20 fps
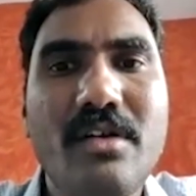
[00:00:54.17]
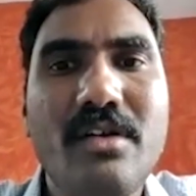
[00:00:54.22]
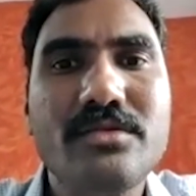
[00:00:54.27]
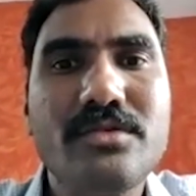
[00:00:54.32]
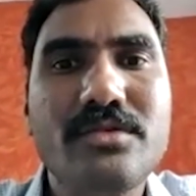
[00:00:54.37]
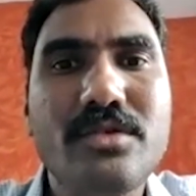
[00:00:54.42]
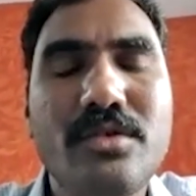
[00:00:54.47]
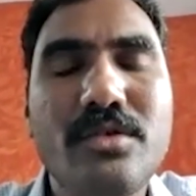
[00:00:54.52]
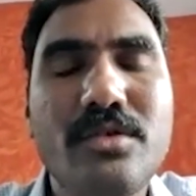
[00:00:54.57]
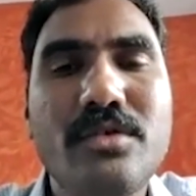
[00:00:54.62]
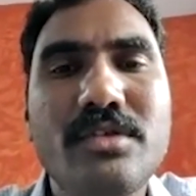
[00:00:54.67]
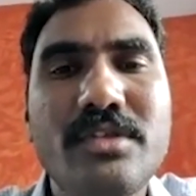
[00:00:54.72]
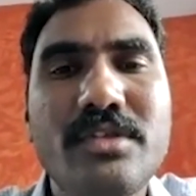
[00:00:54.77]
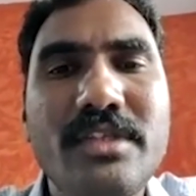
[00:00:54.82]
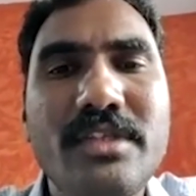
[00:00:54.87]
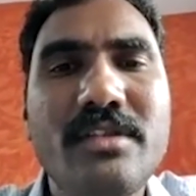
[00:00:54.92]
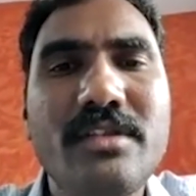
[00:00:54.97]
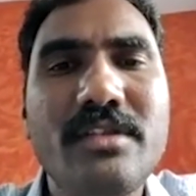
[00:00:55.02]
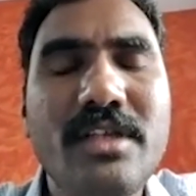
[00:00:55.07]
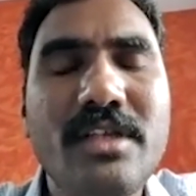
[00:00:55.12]
So,
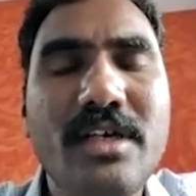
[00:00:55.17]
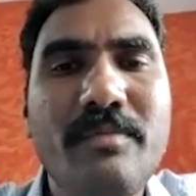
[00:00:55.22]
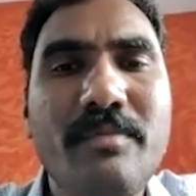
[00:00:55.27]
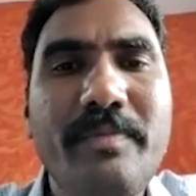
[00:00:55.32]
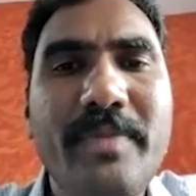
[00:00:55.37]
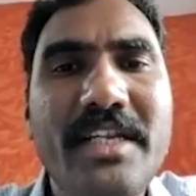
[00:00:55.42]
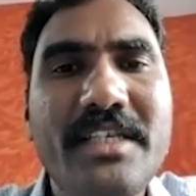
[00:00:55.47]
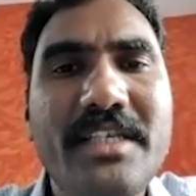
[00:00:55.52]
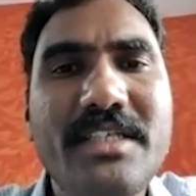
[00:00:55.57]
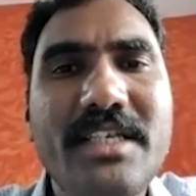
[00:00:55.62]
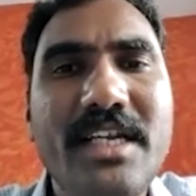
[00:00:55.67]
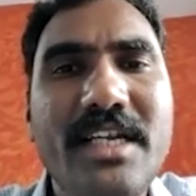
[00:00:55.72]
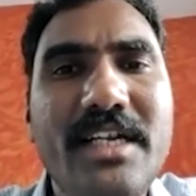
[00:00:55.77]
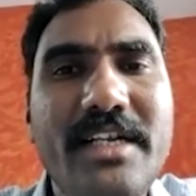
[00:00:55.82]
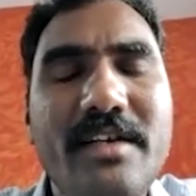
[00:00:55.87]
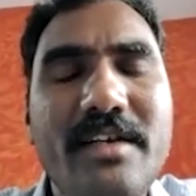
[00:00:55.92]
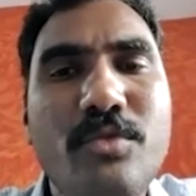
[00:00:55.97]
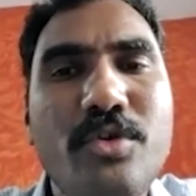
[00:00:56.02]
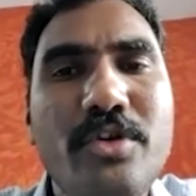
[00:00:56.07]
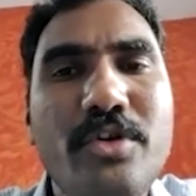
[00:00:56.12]
the
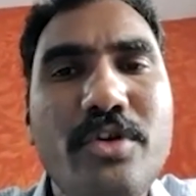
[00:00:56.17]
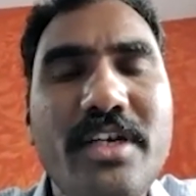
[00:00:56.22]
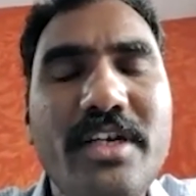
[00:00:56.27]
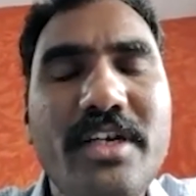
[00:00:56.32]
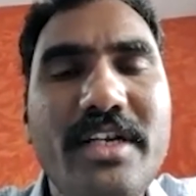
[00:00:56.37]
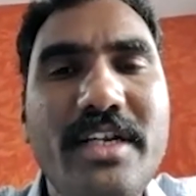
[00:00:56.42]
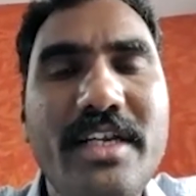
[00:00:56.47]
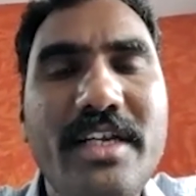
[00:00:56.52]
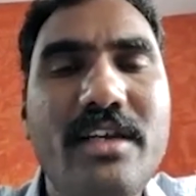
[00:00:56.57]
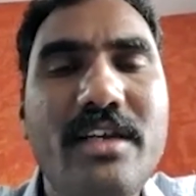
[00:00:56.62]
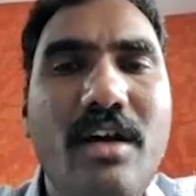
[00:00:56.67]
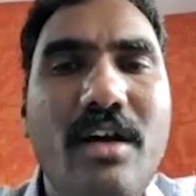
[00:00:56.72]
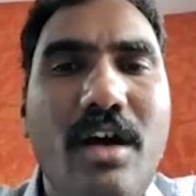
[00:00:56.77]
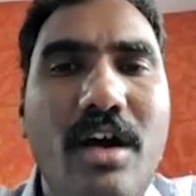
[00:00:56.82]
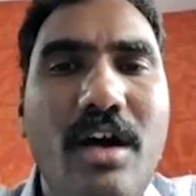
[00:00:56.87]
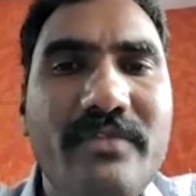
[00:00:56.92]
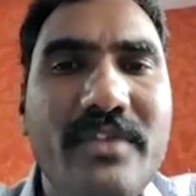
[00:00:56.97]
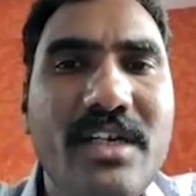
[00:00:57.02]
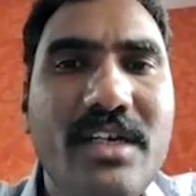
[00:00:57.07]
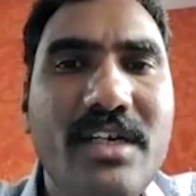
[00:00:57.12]
peristaltic motility
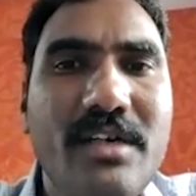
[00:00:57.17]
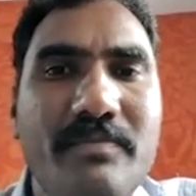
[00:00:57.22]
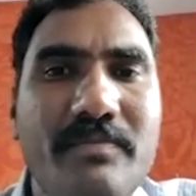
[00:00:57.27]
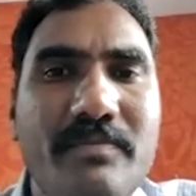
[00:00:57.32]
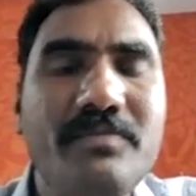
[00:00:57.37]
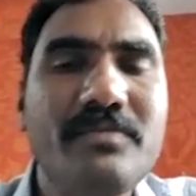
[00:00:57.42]
of the